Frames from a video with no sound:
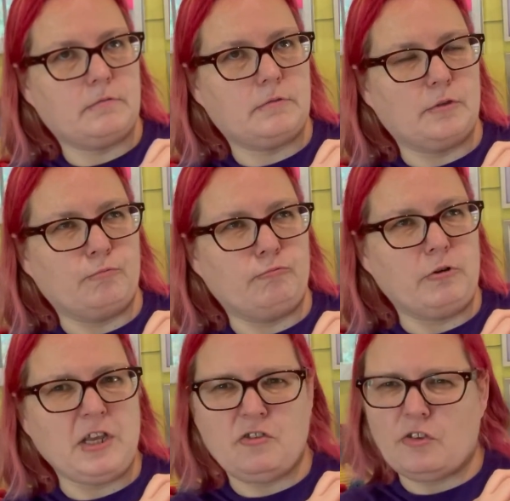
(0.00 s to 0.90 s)

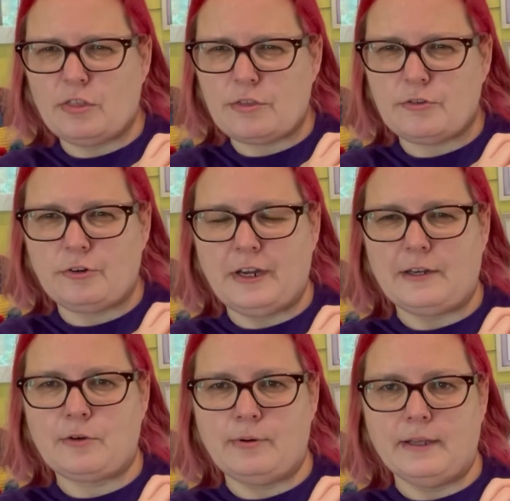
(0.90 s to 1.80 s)
Regent Street
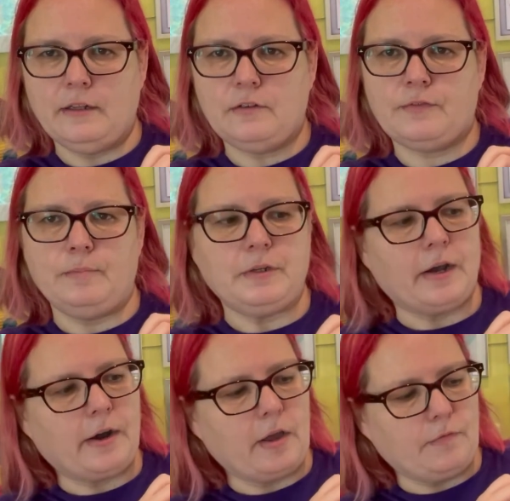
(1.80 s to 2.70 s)
quilt from
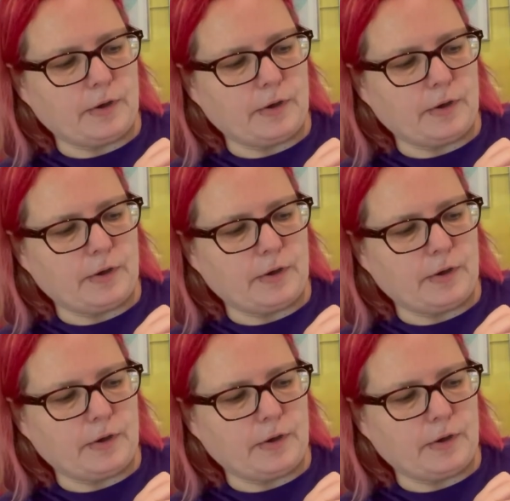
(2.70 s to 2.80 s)
Diary of a